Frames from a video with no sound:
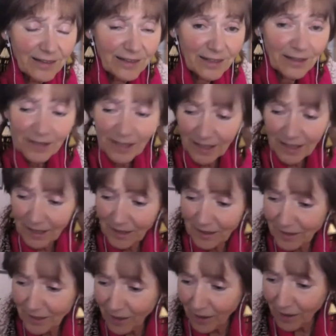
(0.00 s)
30
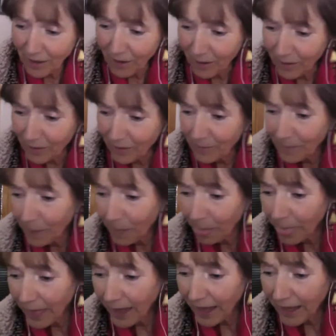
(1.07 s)
years ago,
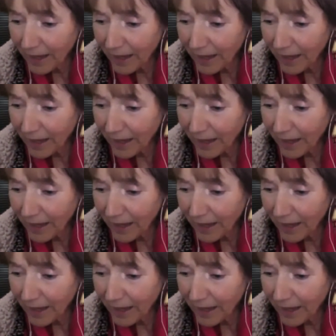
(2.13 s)
so